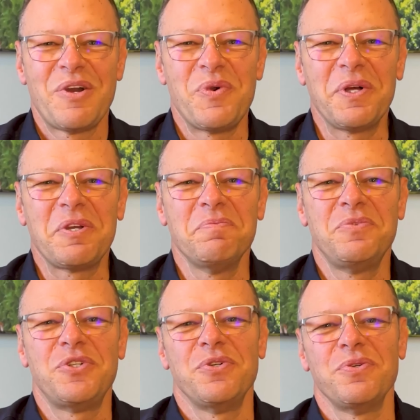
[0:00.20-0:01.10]
Welcome
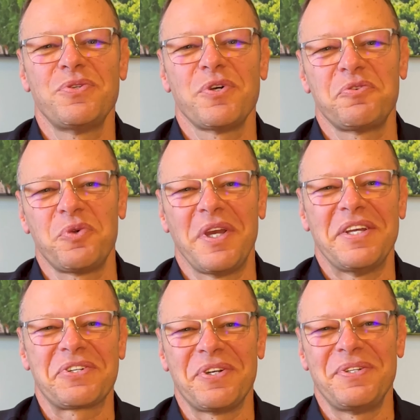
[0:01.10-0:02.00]
to Software
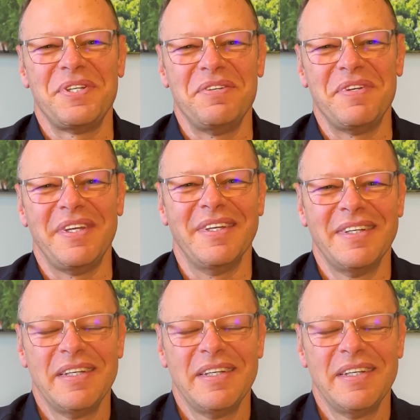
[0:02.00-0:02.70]
Escrow TV.